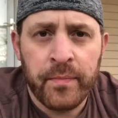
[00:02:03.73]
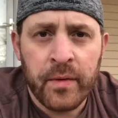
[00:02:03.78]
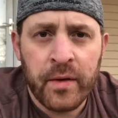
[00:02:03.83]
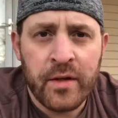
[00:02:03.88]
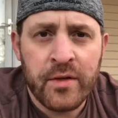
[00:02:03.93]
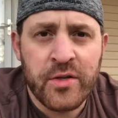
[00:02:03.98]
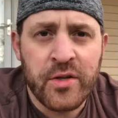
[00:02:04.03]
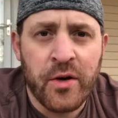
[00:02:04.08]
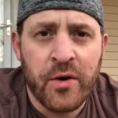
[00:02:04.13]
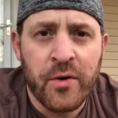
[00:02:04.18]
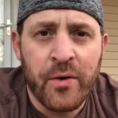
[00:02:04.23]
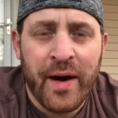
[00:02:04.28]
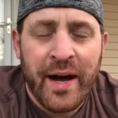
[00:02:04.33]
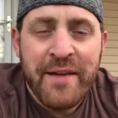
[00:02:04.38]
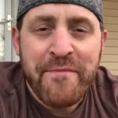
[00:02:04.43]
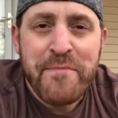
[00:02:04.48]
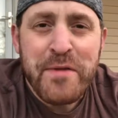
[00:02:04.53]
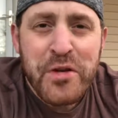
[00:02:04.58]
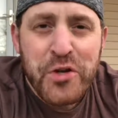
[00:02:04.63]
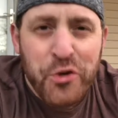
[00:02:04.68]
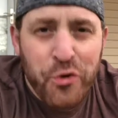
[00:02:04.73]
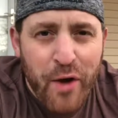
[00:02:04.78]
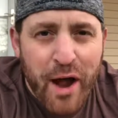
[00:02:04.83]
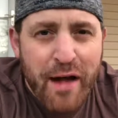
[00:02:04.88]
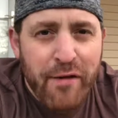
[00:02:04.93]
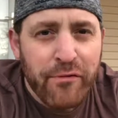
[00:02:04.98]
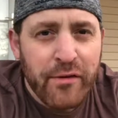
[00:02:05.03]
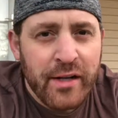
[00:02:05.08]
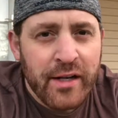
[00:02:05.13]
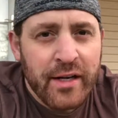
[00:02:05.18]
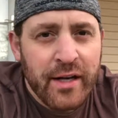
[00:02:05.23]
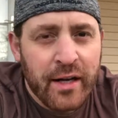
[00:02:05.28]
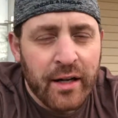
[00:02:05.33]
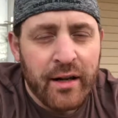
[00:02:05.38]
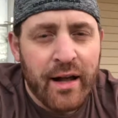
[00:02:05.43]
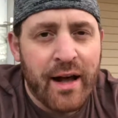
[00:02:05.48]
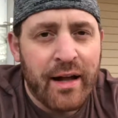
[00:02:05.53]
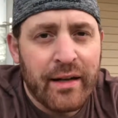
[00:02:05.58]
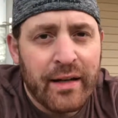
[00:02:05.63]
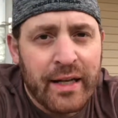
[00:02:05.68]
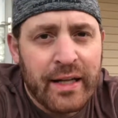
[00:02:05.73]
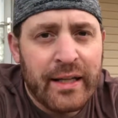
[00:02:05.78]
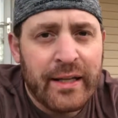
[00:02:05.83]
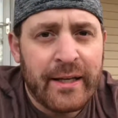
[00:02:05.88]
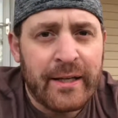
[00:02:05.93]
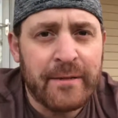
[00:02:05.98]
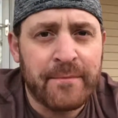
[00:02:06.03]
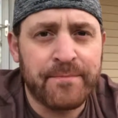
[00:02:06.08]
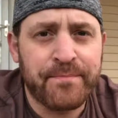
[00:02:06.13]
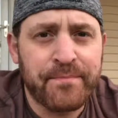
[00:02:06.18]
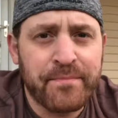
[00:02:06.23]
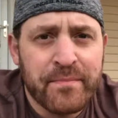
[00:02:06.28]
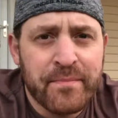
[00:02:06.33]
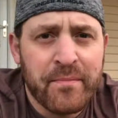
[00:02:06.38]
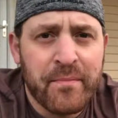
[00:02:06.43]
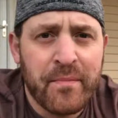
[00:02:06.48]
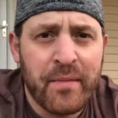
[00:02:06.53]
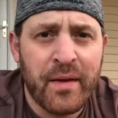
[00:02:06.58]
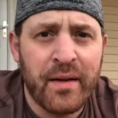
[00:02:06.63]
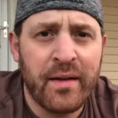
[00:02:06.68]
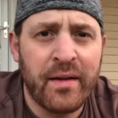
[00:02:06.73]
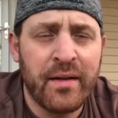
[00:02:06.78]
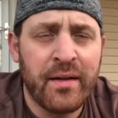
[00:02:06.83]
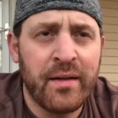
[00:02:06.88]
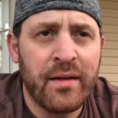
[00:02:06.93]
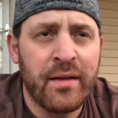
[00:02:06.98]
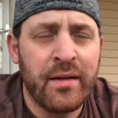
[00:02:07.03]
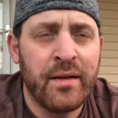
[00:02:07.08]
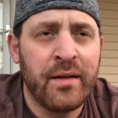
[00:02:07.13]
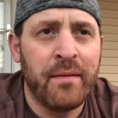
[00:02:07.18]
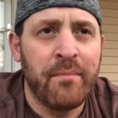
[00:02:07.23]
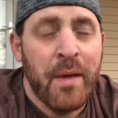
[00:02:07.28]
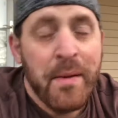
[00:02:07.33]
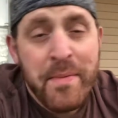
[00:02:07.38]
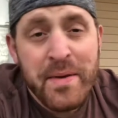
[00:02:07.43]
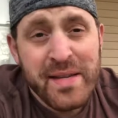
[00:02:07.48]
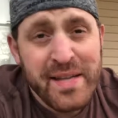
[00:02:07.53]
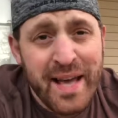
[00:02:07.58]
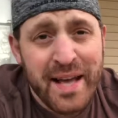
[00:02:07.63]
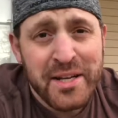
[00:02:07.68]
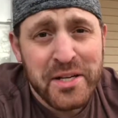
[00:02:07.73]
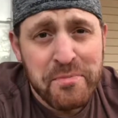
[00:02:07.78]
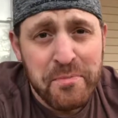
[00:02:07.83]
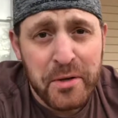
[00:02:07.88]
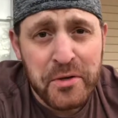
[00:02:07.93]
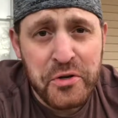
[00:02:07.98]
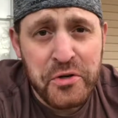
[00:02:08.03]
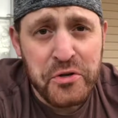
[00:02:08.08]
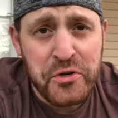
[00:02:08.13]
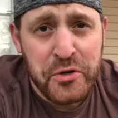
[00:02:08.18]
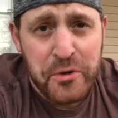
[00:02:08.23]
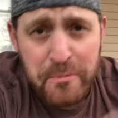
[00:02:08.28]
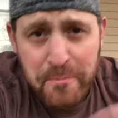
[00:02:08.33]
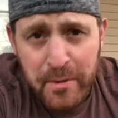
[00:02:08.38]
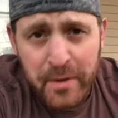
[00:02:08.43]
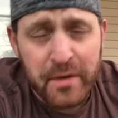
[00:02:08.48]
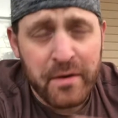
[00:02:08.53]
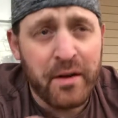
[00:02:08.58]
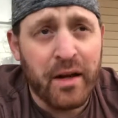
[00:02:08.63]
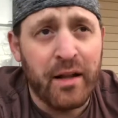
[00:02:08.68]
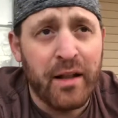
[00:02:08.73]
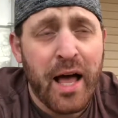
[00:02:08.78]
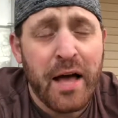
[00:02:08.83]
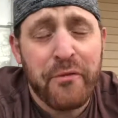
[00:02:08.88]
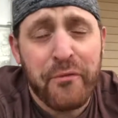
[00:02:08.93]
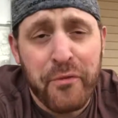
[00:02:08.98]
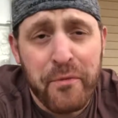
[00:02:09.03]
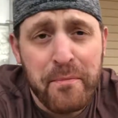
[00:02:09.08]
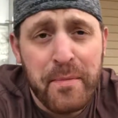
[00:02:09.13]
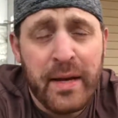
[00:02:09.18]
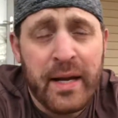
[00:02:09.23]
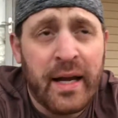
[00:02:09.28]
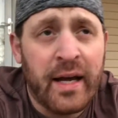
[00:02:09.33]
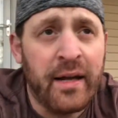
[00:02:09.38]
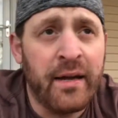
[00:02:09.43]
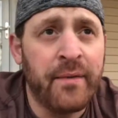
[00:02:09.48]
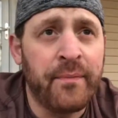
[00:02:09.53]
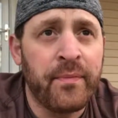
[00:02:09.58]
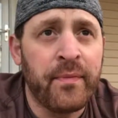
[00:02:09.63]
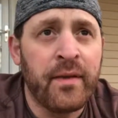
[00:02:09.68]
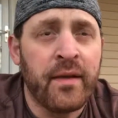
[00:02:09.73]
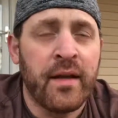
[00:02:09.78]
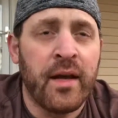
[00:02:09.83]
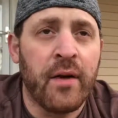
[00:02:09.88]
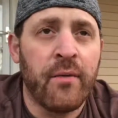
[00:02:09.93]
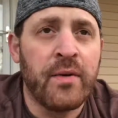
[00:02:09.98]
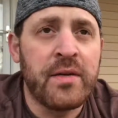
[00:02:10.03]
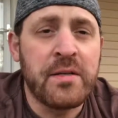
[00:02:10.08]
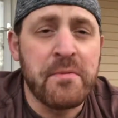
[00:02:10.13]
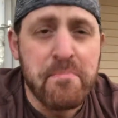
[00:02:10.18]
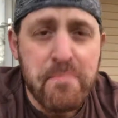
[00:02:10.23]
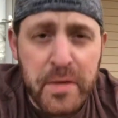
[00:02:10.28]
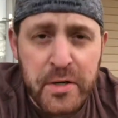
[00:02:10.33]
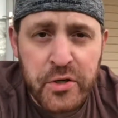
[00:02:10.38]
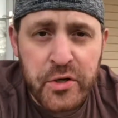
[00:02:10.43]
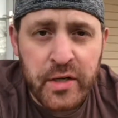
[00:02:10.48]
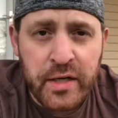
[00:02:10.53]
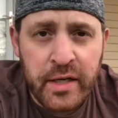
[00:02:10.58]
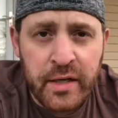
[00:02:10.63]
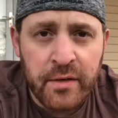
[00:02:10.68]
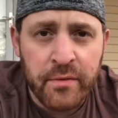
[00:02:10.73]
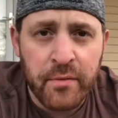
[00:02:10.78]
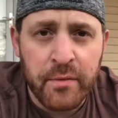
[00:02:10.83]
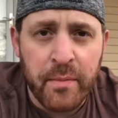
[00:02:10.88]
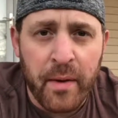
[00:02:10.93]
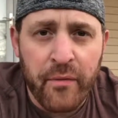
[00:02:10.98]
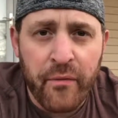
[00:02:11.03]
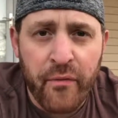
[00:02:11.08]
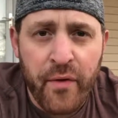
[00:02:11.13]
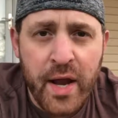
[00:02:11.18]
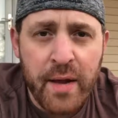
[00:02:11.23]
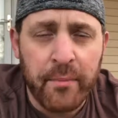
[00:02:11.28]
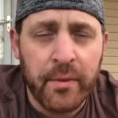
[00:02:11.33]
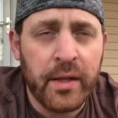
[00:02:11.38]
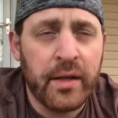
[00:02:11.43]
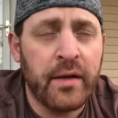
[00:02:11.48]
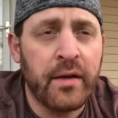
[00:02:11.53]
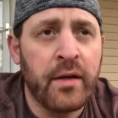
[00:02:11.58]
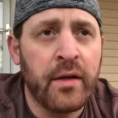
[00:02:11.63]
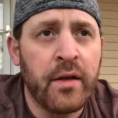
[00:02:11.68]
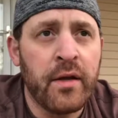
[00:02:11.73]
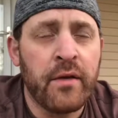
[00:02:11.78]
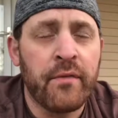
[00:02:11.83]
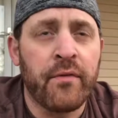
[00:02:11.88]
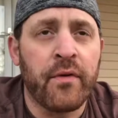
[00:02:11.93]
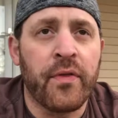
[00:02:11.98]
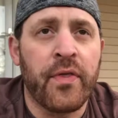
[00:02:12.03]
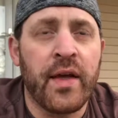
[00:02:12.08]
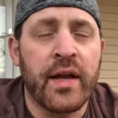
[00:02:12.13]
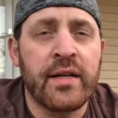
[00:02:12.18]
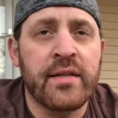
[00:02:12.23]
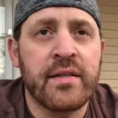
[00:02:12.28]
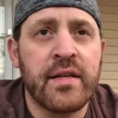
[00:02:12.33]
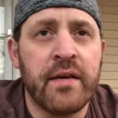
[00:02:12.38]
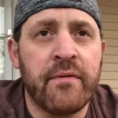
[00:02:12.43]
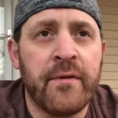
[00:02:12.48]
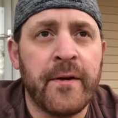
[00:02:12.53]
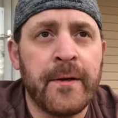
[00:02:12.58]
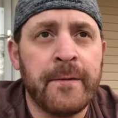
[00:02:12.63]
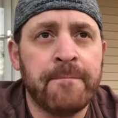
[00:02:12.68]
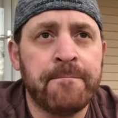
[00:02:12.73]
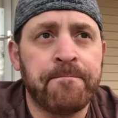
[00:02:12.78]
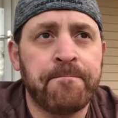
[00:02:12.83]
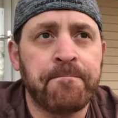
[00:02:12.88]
So I've been traveling a lot lately. Maybe not as much as you, but a lot for me. I went to Michigan with my family for Thanksgiving,